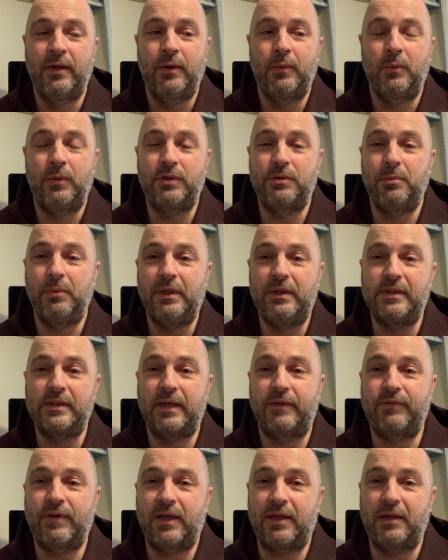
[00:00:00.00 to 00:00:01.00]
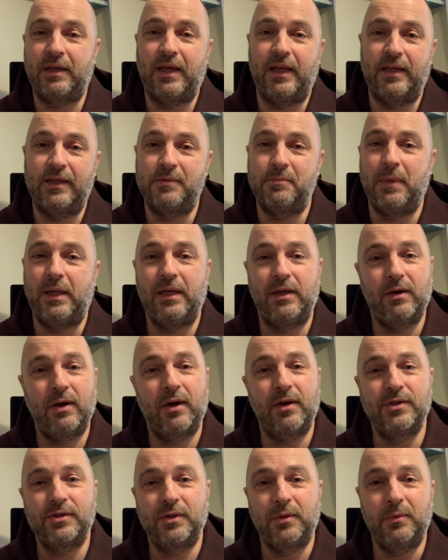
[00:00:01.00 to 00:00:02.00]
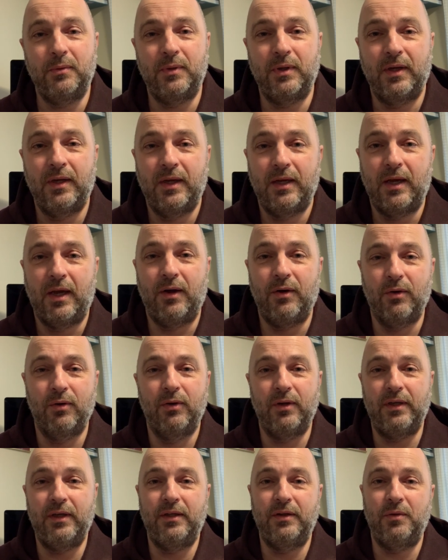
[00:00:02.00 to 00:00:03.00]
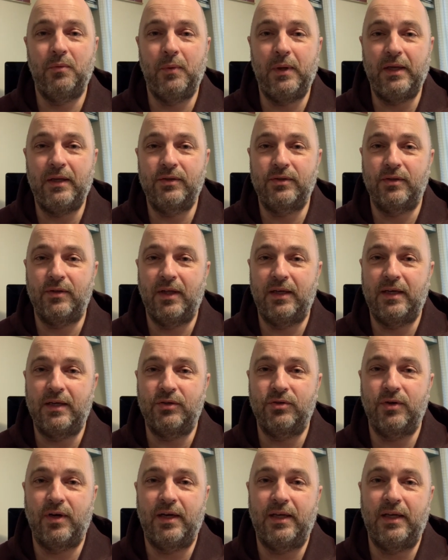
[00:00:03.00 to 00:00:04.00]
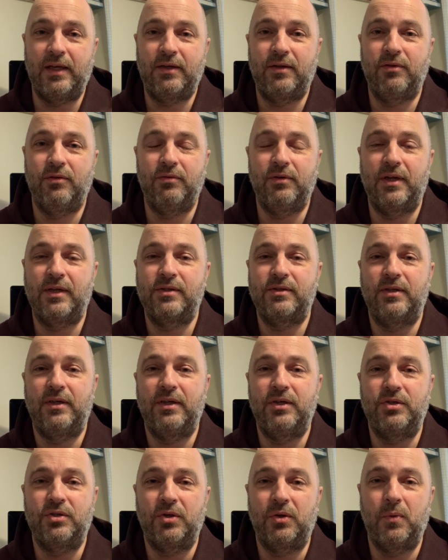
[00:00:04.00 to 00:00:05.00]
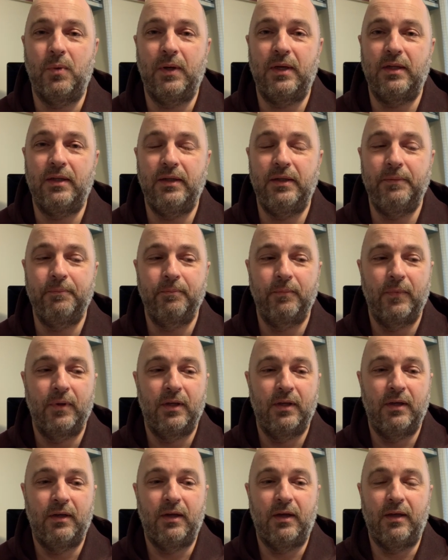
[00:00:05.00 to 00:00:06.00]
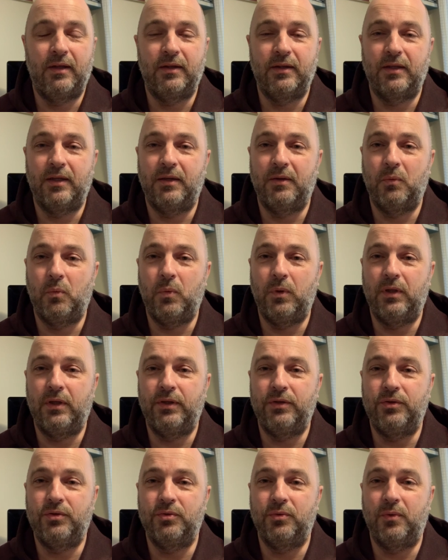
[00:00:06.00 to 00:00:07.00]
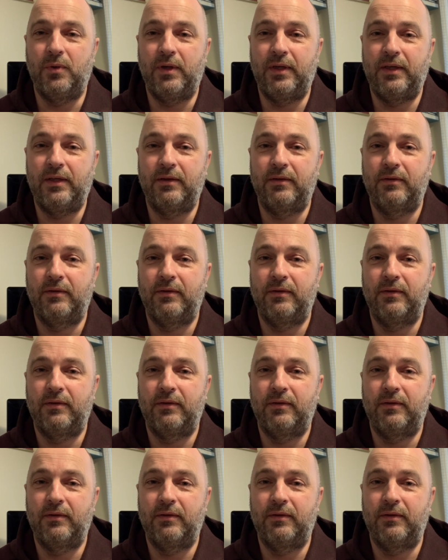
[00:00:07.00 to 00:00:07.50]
which means I've got to get as many cards out early in the week so they can try to get to their destination quickly, and then we'll enjoy